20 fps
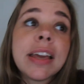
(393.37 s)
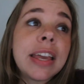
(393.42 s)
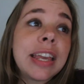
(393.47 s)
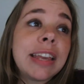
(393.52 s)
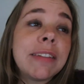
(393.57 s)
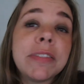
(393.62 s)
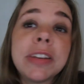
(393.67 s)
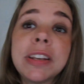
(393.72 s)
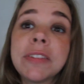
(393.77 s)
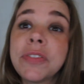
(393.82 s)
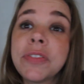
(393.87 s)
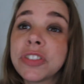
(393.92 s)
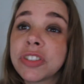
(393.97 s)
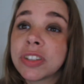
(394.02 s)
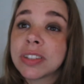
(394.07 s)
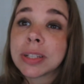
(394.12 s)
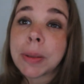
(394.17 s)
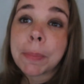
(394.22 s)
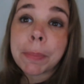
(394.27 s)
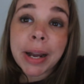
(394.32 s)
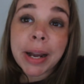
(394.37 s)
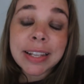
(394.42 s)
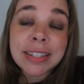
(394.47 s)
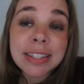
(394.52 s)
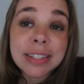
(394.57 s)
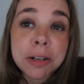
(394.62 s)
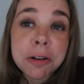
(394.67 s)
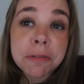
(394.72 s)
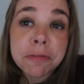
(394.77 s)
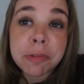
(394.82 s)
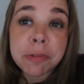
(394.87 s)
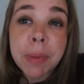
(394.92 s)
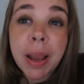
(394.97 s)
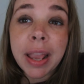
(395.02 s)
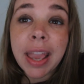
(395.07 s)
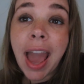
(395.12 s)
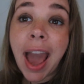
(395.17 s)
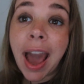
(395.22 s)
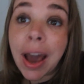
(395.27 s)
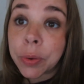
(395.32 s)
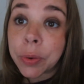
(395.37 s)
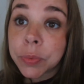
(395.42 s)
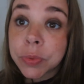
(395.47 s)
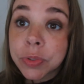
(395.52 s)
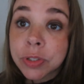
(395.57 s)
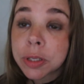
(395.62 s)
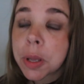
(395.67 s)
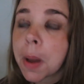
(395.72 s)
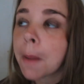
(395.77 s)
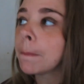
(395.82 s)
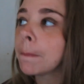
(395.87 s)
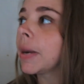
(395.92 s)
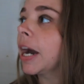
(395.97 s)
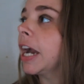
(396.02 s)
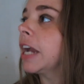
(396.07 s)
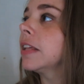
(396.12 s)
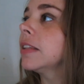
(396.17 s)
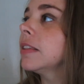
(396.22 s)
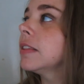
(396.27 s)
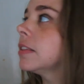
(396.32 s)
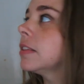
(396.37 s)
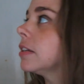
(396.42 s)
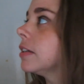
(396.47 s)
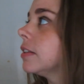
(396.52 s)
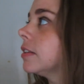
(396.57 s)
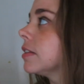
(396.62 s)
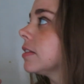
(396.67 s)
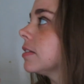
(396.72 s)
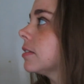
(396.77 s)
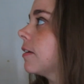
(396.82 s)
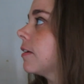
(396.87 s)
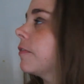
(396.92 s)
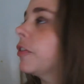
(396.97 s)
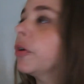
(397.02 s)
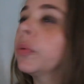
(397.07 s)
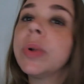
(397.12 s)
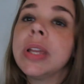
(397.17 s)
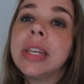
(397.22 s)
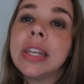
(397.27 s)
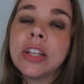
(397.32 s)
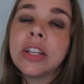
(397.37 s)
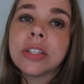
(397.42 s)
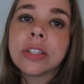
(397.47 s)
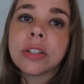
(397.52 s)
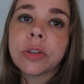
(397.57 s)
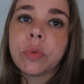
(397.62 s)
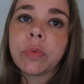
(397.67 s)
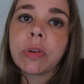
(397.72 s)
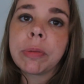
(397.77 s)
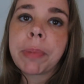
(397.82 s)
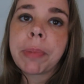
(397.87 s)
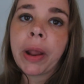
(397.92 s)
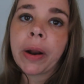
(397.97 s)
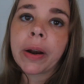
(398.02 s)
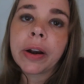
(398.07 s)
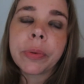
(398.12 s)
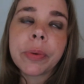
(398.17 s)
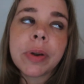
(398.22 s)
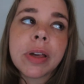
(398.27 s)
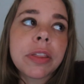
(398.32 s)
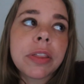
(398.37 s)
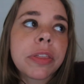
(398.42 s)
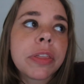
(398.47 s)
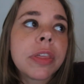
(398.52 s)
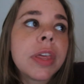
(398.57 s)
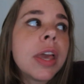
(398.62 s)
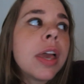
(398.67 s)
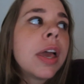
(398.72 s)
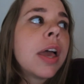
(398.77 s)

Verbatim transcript: even if it's just to buy stuff for my house, buy the, the stuff that we need to repair it with,